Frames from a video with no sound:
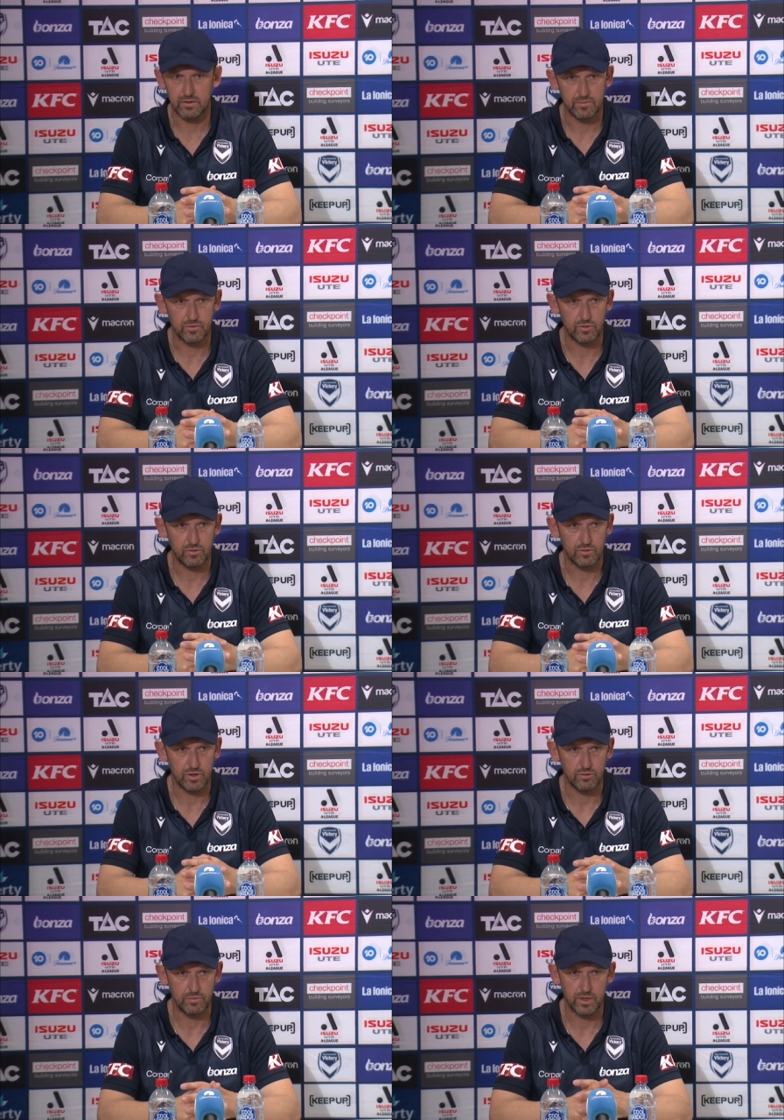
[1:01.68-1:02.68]
I'm sure
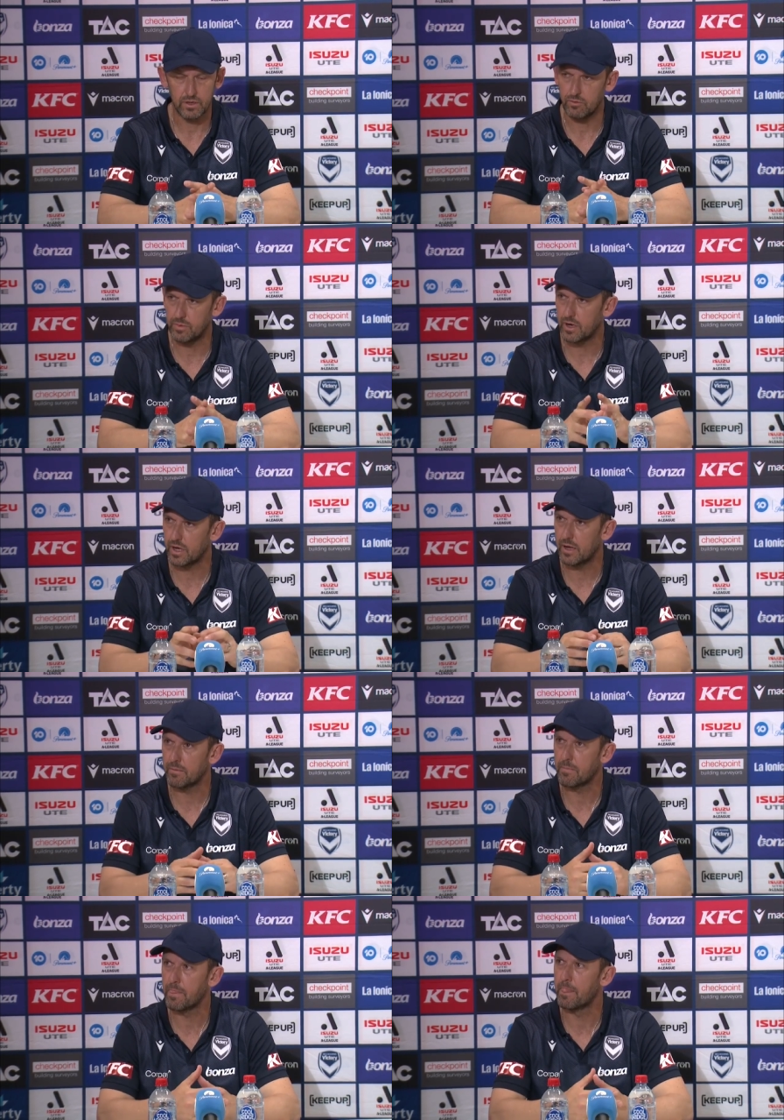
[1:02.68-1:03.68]
he'll be he'll be okay.
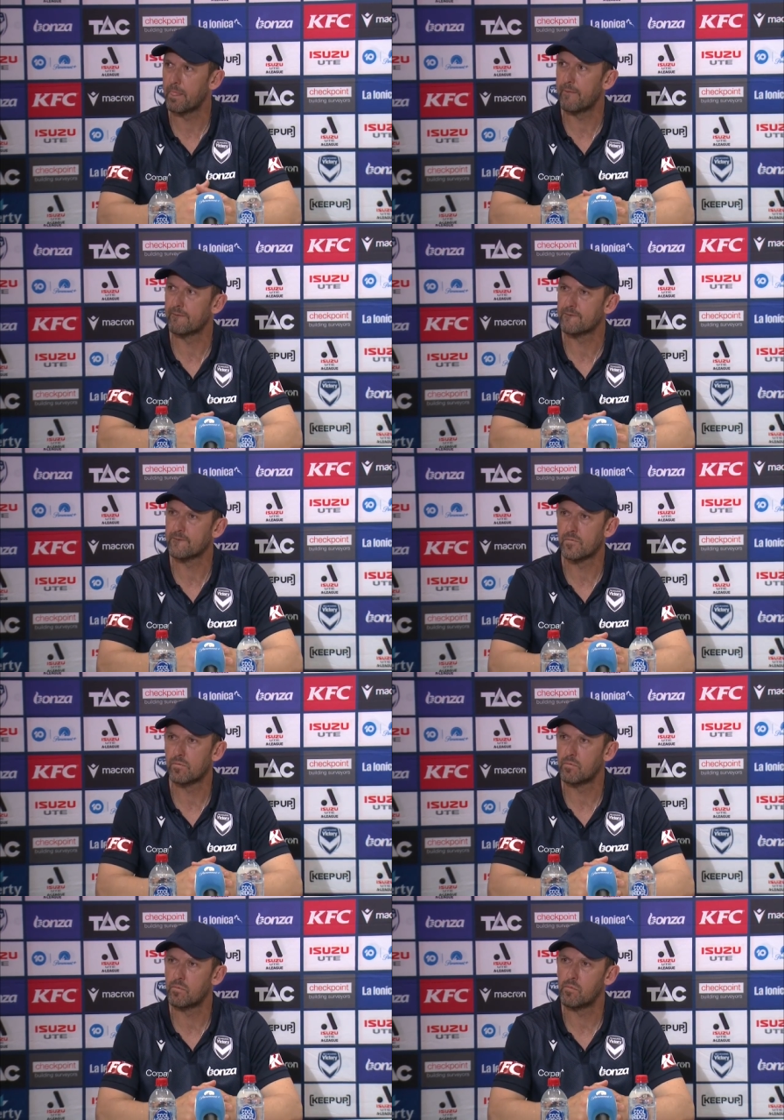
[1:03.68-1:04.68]
You
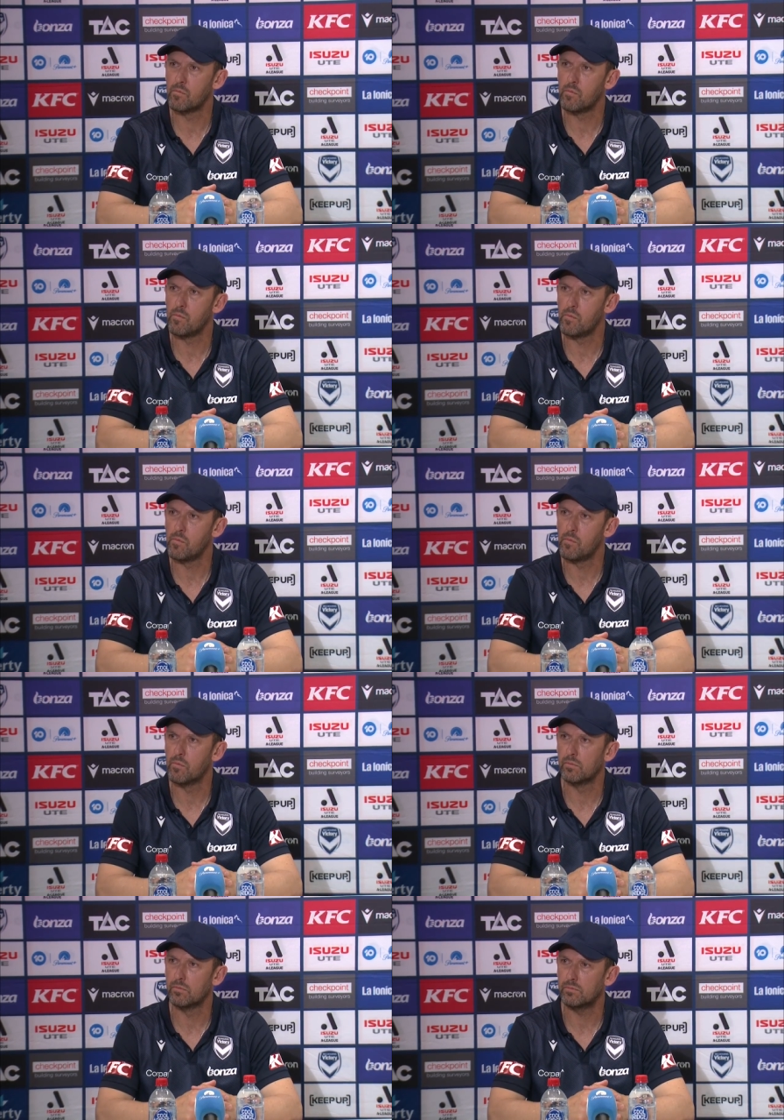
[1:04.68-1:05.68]
um, you substituted
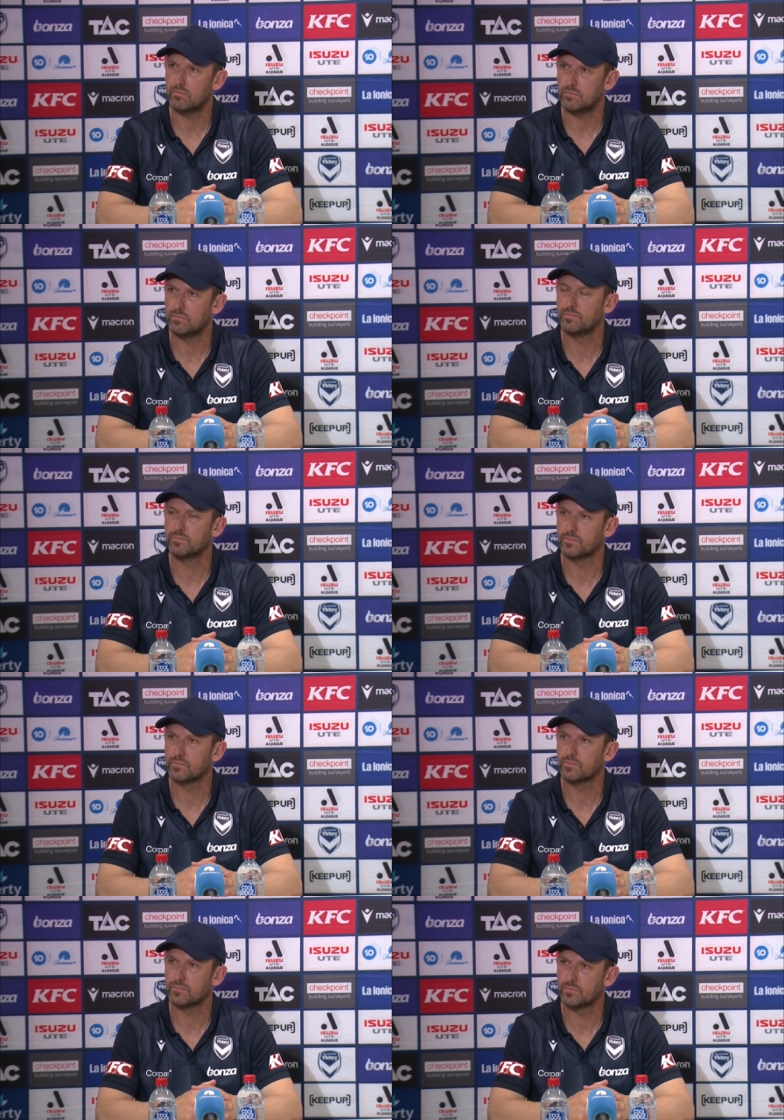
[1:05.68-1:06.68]
Nani in I think it's
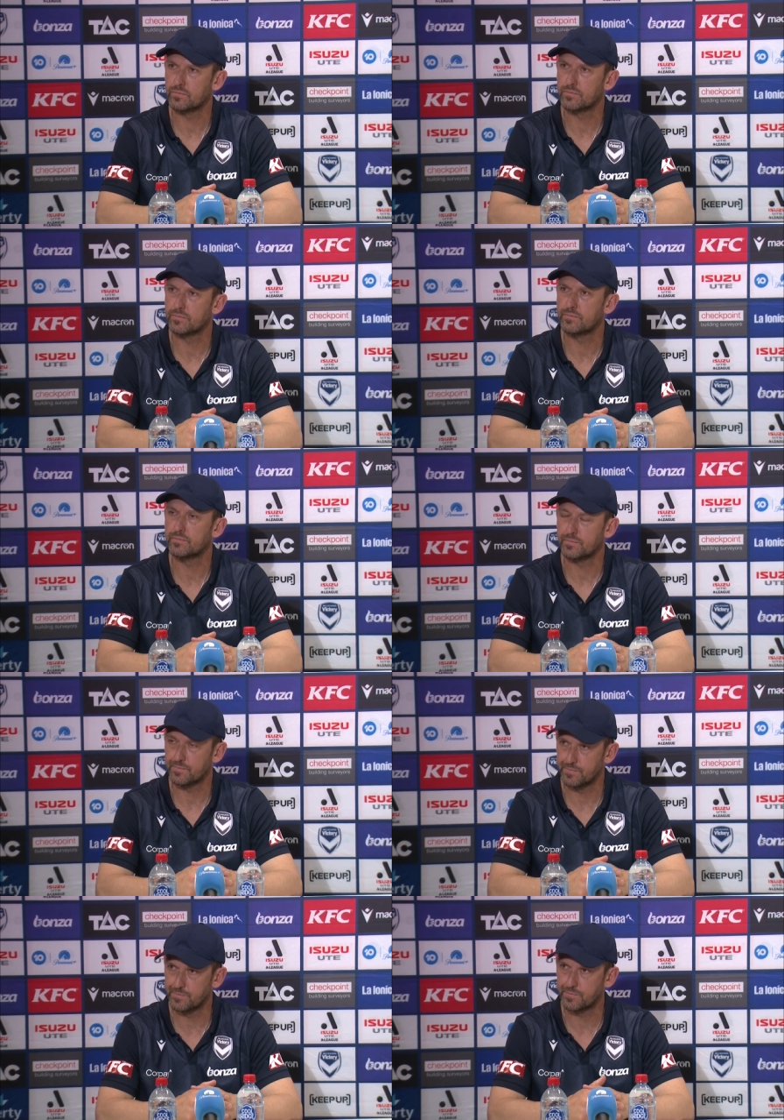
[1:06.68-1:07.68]
77th minute.
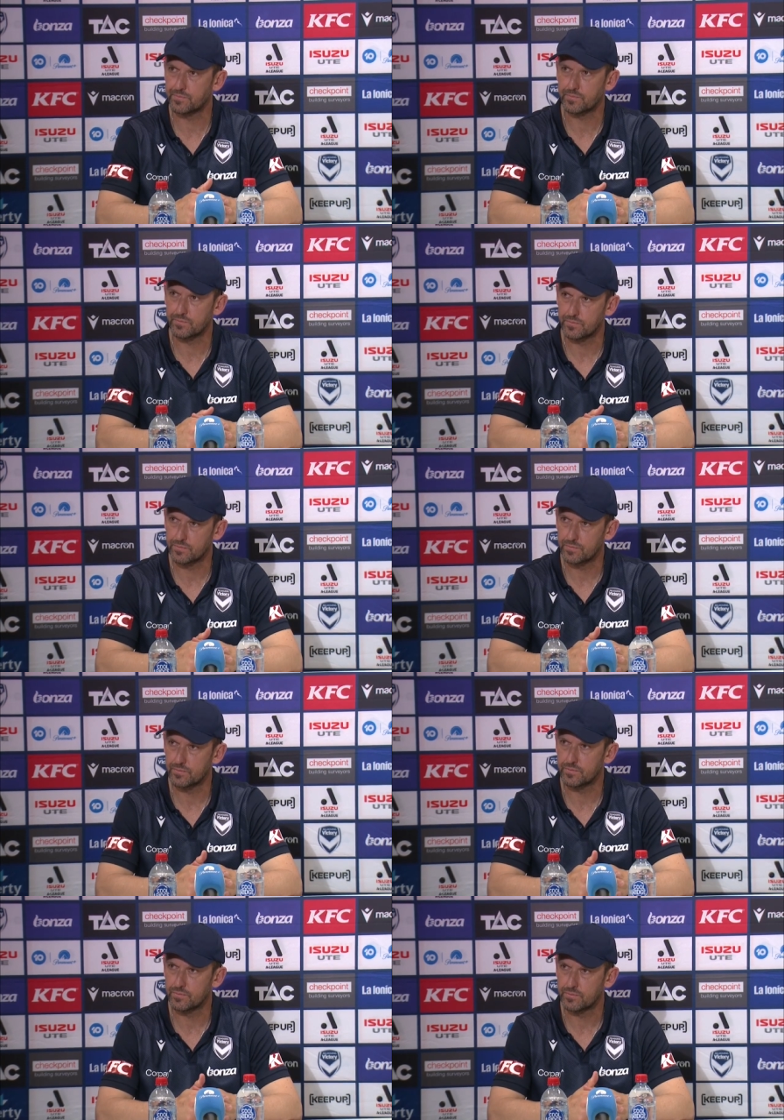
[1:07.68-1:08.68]
Um, mm was, it, was that heat
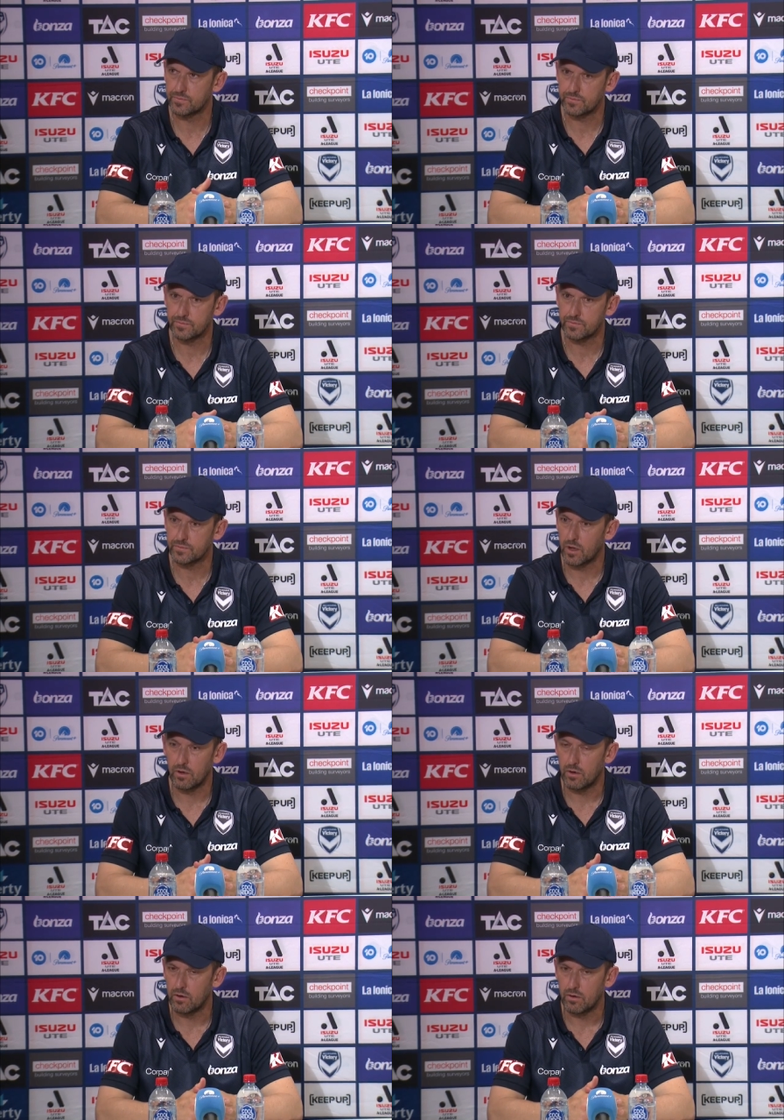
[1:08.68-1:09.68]
related, or
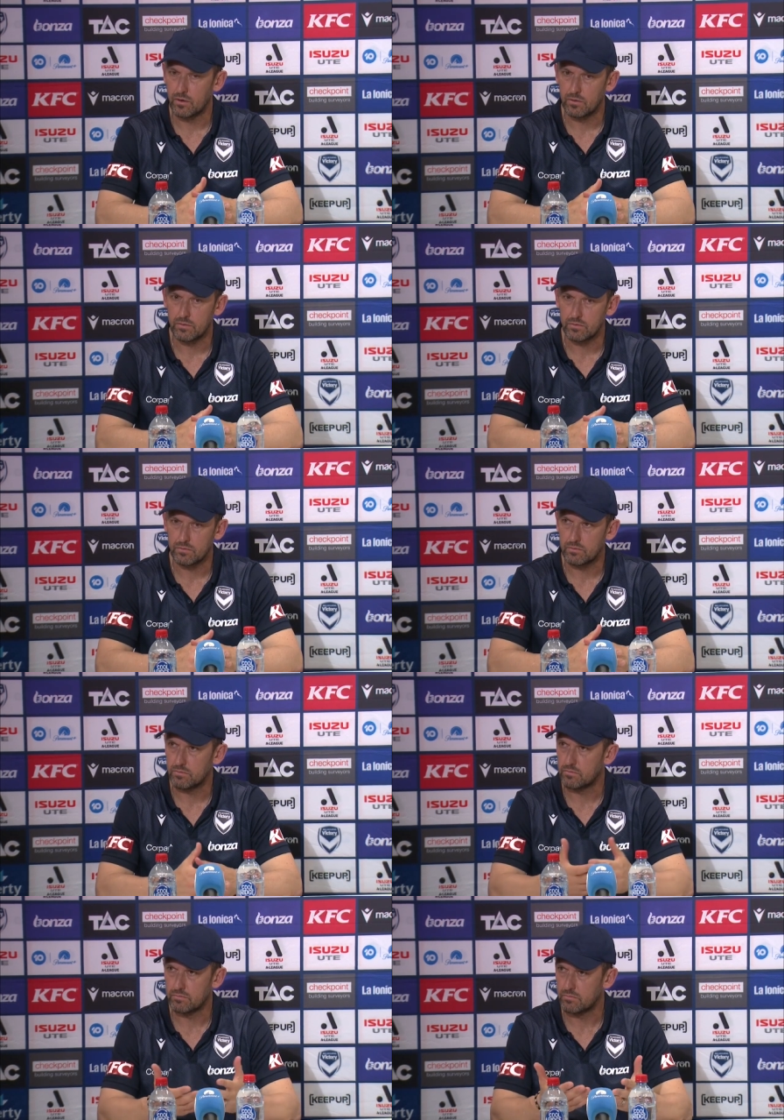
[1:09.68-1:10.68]
was that how, why did you
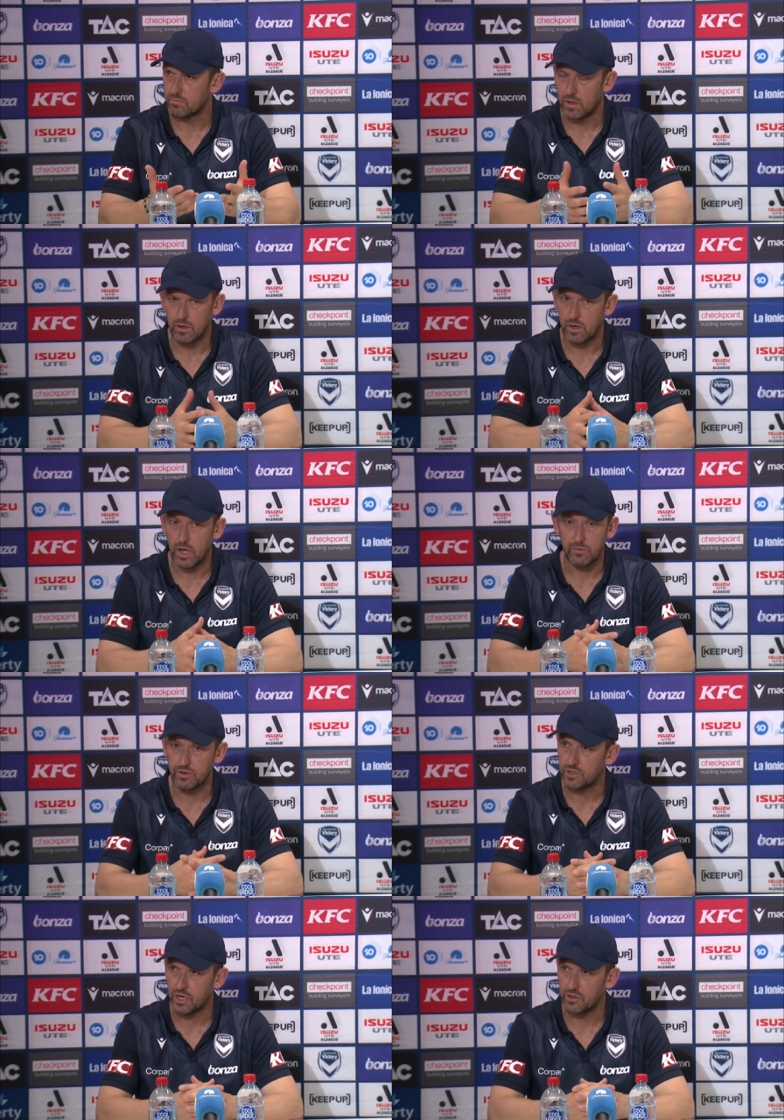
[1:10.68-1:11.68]
do that? No, I
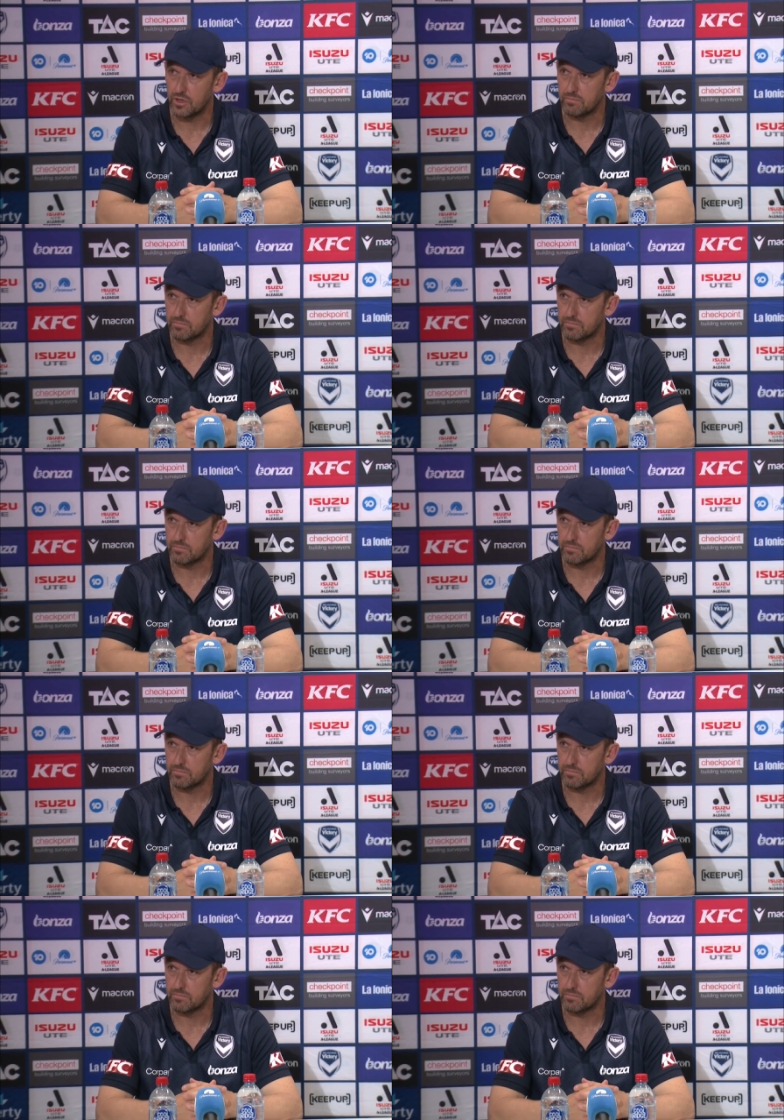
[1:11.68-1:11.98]
just changed him.